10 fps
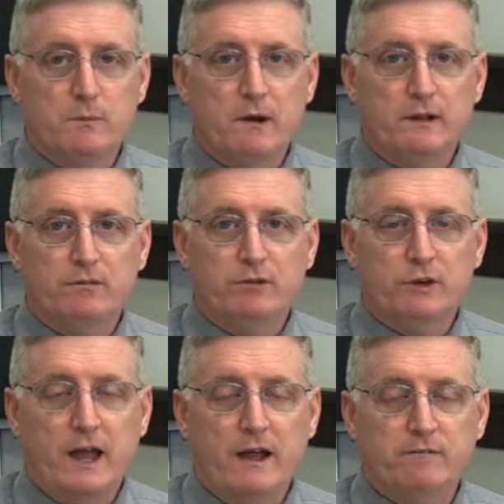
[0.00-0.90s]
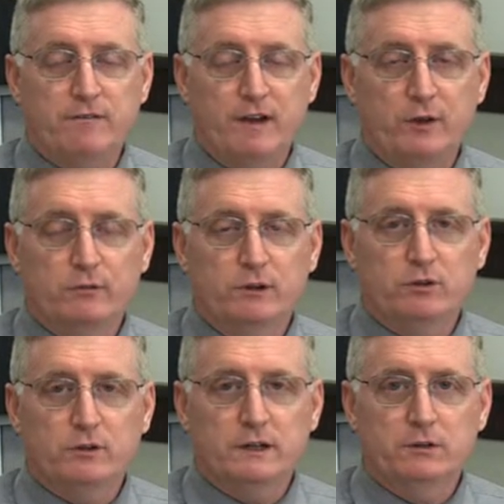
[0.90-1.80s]
the money for that fairly
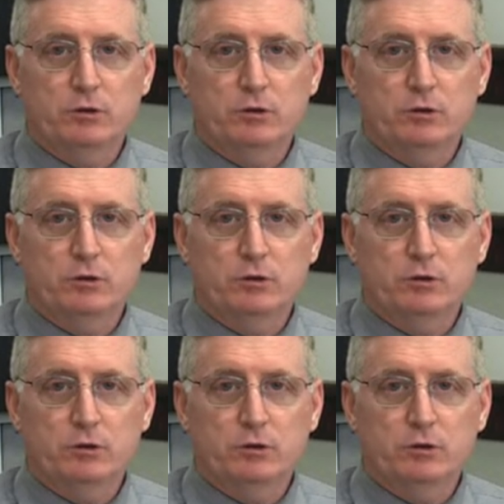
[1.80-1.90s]
recently,